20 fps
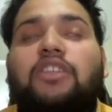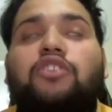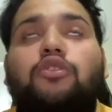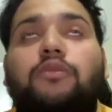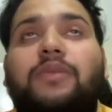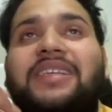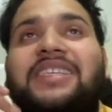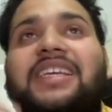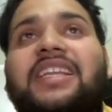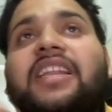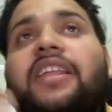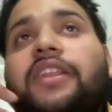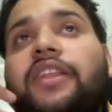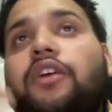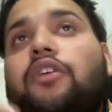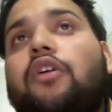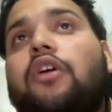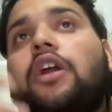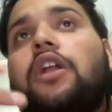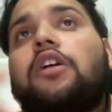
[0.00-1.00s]
So basically,
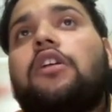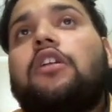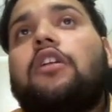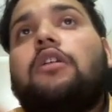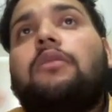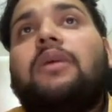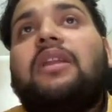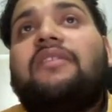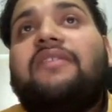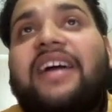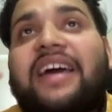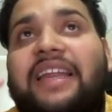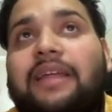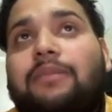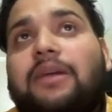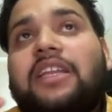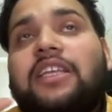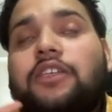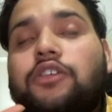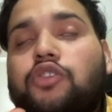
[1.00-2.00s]
record global
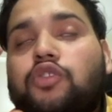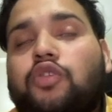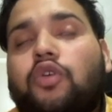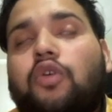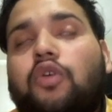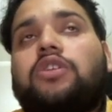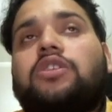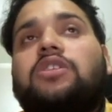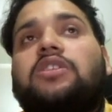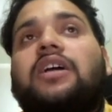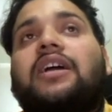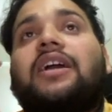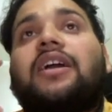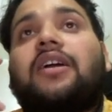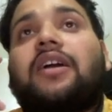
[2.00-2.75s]
variable stores the